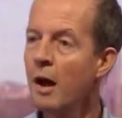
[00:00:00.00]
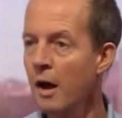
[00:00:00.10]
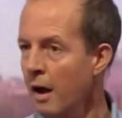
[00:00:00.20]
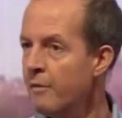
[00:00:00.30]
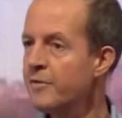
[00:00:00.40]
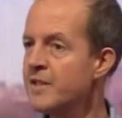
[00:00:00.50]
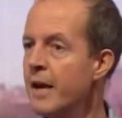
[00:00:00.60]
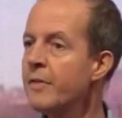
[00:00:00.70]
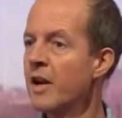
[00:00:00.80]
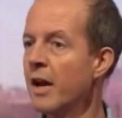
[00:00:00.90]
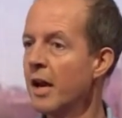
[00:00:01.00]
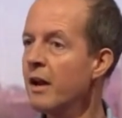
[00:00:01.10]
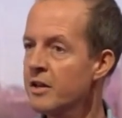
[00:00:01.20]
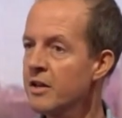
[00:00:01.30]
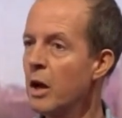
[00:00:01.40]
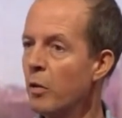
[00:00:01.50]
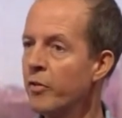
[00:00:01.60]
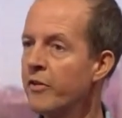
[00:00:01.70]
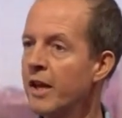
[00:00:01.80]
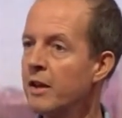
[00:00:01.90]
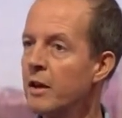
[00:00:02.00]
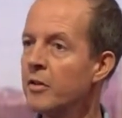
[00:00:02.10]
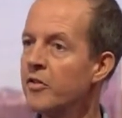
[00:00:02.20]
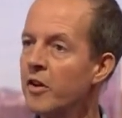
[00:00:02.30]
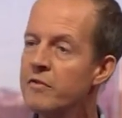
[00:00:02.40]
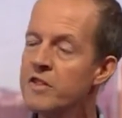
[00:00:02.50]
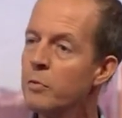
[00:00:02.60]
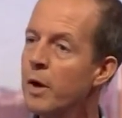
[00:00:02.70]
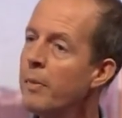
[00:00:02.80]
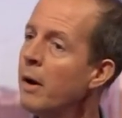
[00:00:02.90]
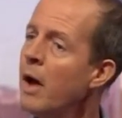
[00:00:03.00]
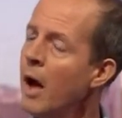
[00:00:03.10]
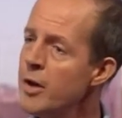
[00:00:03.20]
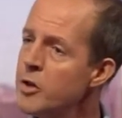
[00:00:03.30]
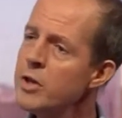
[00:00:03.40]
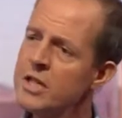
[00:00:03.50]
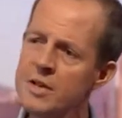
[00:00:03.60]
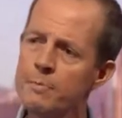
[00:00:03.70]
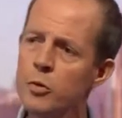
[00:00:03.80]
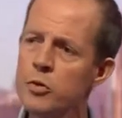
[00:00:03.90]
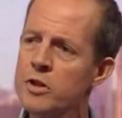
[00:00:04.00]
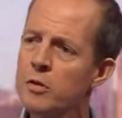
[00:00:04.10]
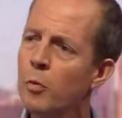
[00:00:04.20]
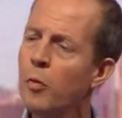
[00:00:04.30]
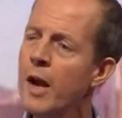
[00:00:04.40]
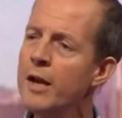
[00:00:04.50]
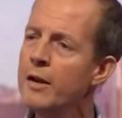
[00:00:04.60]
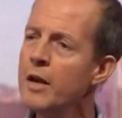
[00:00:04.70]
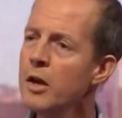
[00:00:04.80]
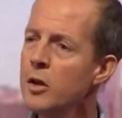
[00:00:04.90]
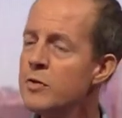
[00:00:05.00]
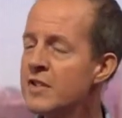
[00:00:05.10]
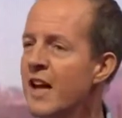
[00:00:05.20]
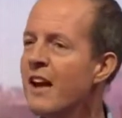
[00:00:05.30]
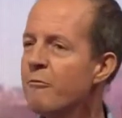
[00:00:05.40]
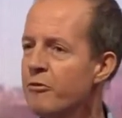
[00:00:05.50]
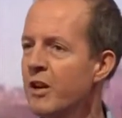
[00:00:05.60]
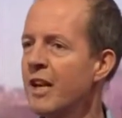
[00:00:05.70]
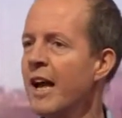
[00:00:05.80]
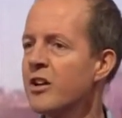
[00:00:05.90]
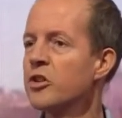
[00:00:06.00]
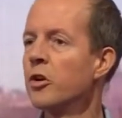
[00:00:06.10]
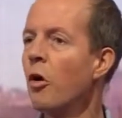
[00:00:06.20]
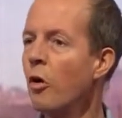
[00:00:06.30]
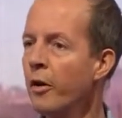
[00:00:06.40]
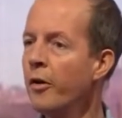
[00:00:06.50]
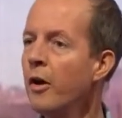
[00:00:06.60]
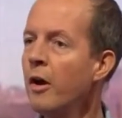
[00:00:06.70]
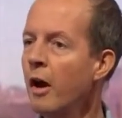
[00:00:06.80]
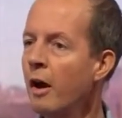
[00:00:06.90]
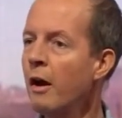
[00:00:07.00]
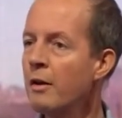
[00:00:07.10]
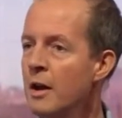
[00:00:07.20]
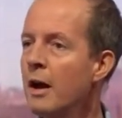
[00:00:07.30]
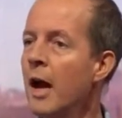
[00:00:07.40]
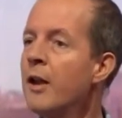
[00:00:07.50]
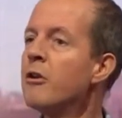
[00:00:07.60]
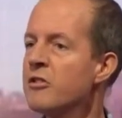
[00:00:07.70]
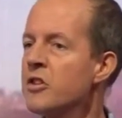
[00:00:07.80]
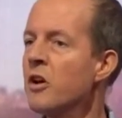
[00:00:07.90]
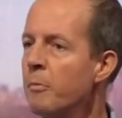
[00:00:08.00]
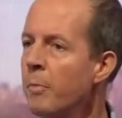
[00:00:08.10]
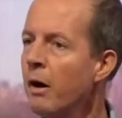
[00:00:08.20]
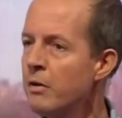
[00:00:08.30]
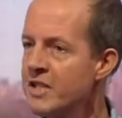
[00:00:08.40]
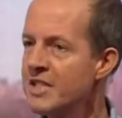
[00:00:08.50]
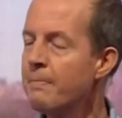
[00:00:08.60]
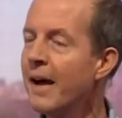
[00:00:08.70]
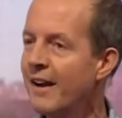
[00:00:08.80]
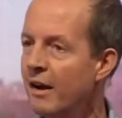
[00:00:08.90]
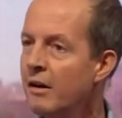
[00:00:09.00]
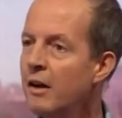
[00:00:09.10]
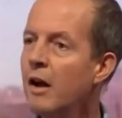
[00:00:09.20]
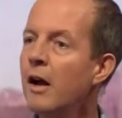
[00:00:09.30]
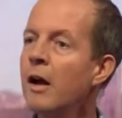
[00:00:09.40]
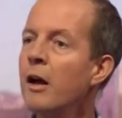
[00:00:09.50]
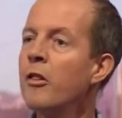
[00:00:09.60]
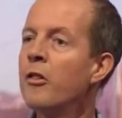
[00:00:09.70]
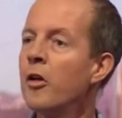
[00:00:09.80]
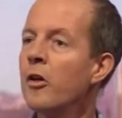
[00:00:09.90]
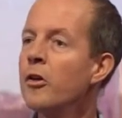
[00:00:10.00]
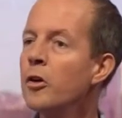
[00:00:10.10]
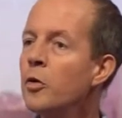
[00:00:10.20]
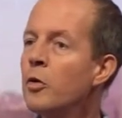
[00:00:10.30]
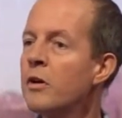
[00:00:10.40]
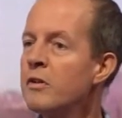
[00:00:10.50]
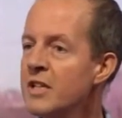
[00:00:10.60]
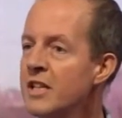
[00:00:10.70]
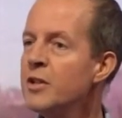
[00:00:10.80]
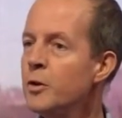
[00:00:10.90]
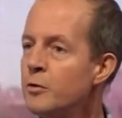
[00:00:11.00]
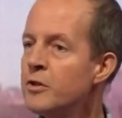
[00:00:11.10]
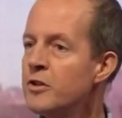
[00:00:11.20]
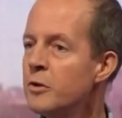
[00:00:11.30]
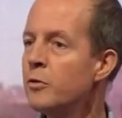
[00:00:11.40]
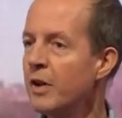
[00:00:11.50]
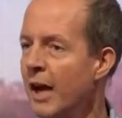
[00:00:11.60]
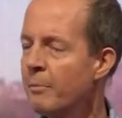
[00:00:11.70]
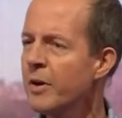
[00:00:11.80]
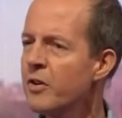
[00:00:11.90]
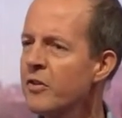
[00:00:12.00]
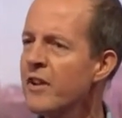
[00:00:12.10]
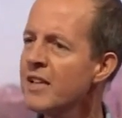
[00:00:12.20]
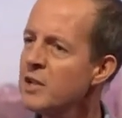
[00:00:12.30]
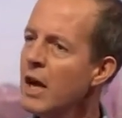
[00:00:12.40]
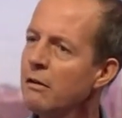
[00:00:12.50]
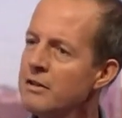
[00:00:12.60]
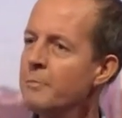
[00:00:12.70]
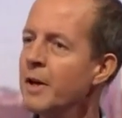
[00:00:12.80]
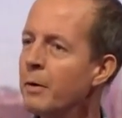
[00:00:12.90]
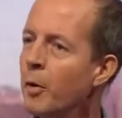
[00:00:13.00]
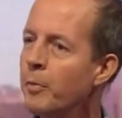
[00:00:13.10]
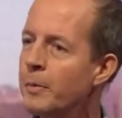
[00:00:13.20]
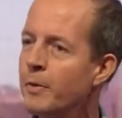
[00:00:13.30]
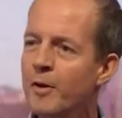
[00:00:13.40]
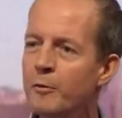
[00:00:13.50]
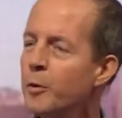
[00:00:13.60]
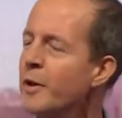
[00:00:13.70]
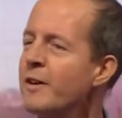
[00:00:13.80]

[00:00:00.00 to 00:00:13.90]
I've said that I'd like to go on taking the Conservative whip. But I do think it's important when you stand for election on under a certain party's banner that you continue to do that, because that's ultimately what people vote for.